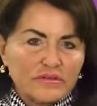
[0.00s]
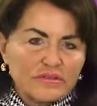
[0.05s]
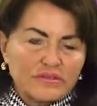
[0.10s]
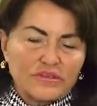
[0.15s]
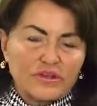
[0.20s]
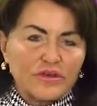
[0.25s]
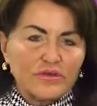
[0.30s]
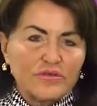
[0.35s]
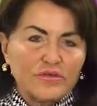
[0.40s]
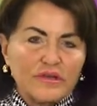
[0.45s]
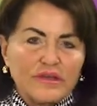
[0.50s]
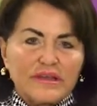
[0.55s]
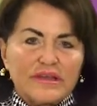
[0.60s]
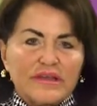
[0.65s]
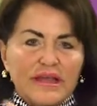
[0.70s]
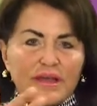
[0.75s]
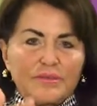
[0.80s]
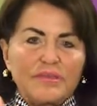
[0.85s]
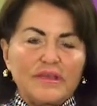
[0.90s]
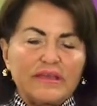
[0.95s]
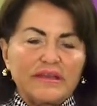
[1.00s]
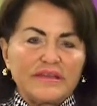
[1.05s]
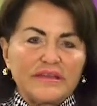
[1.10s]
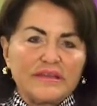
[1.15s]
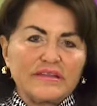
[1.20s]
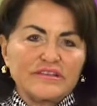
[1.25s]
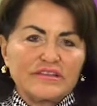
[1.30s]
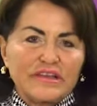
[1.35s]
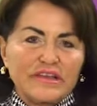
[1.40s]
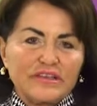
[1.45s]
So I mean,
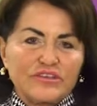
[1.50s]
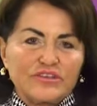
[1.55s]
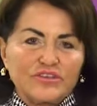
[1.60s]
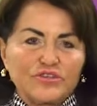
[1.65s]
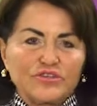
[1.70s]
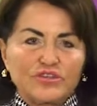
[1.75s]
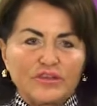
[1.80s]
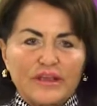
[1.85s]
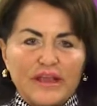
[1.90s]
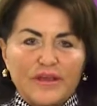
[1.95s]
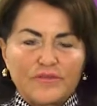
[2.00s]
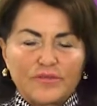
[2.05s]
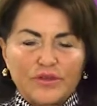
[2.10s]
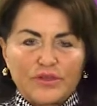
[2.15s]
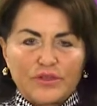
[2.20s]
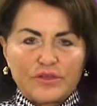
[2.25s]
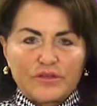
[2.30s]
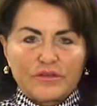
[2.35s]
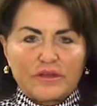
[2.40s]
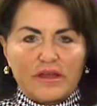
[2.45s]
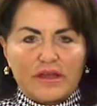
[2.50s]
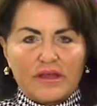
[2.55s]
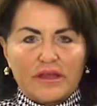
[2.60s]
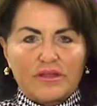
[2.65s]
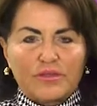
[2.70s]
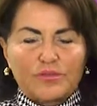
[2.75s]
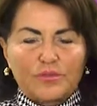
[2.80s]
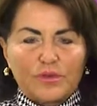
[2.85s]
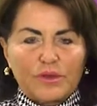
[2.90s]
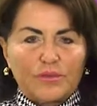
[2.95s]
it's it's usually every
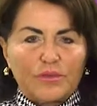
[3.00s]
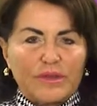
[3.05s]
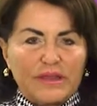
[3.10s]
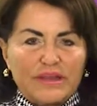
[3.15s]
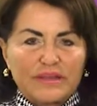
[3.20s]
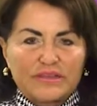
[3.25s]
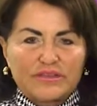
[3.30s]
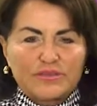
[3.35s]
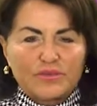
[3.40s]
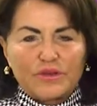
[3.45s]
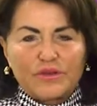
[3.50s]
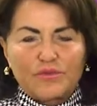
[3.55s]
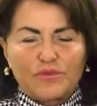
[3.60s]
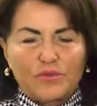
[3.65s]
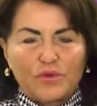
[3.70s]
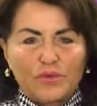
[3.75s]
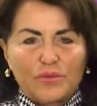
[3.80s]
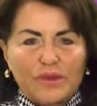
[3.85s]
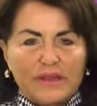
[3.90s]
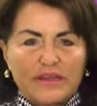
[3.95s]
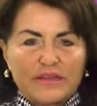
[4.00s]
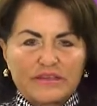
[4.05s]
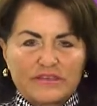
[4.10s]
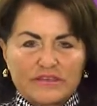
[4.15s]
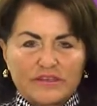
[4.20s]
uh, three weeks, three to four weeks.